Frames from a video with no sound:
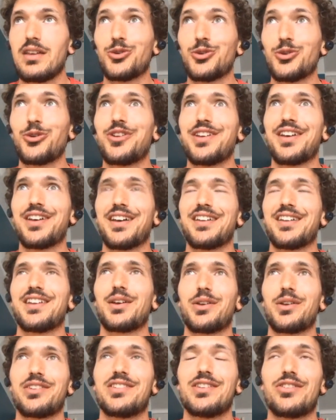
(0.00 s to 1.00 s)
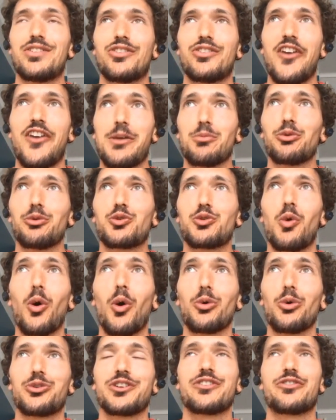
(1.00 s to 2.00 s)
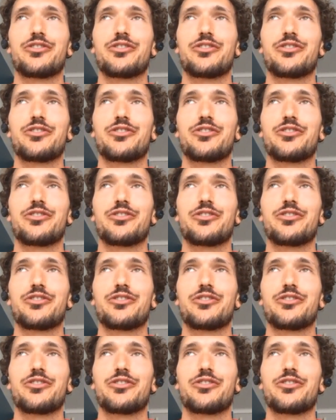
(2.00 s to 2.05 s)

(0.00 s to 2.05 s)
there is this famous quote